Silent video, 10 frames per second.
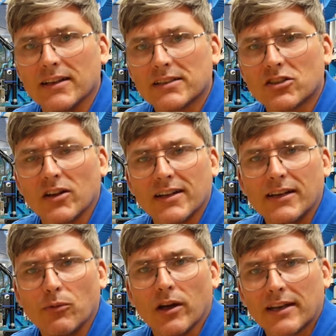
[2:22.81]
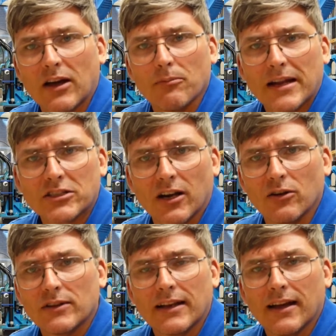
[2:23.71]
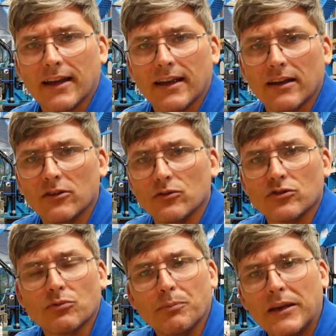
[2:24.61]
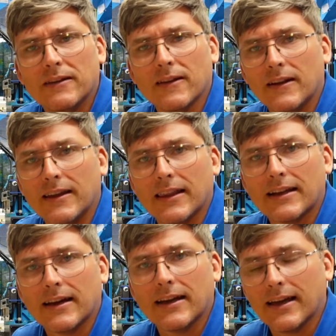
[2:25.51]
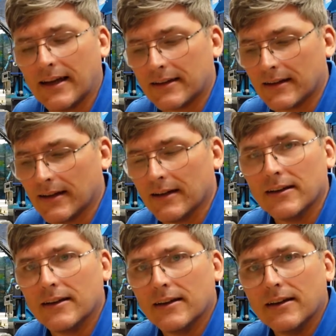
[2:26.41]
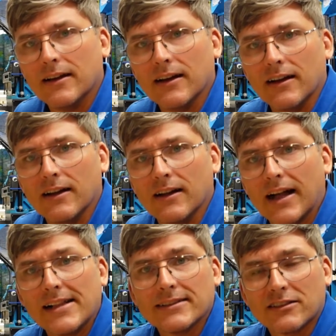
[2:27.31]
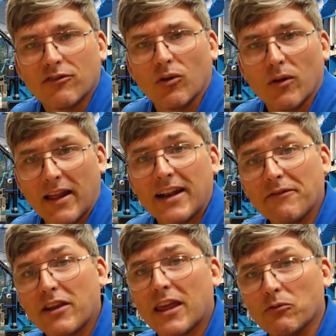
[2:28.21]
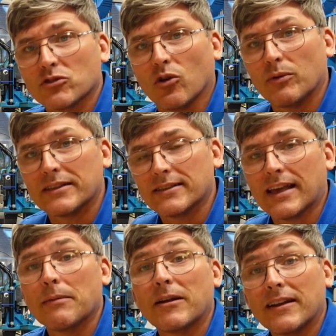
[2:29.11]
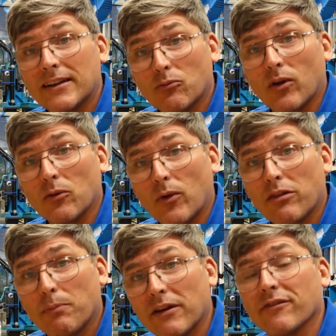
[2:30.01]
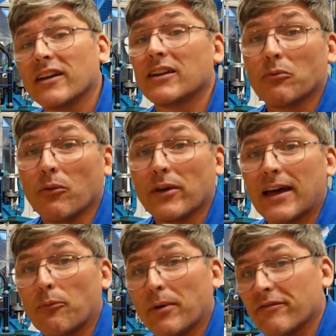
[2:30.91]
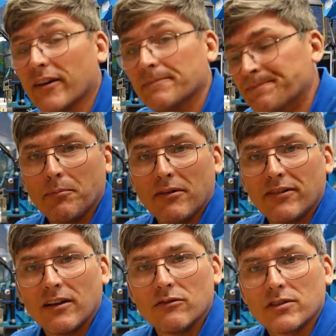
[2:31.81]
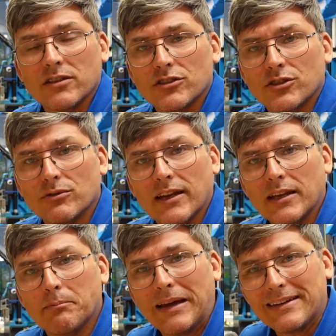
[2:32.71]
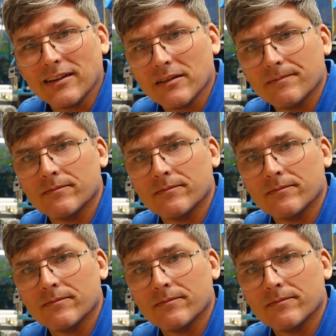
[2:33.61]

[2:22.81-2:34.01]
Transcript: solidly worked out match load that I used repeatedly, that I had hulls for. Everything was always the same. And I did one with buffer, I did one without buffer. The buffer load didn't shoot any better.